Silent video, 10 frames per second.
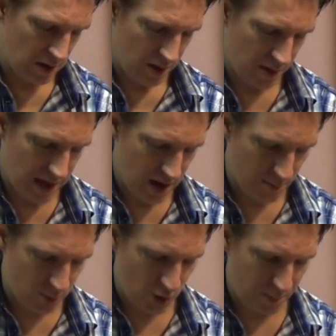Then
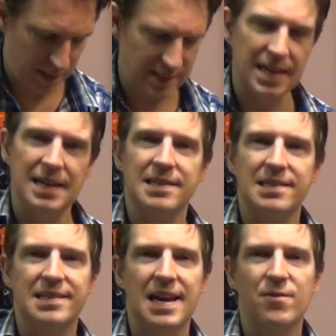I'm dropping down to
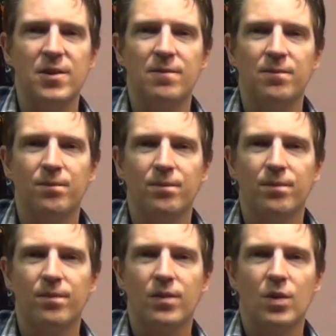7
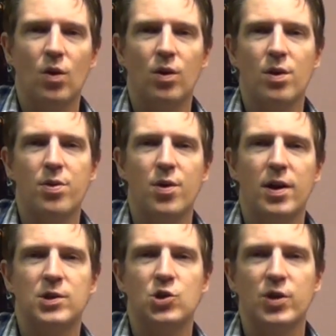on the
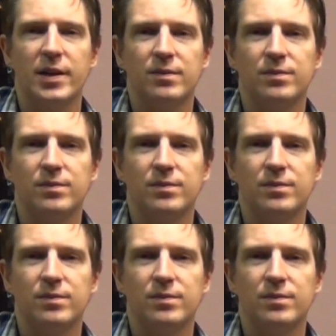3rd string.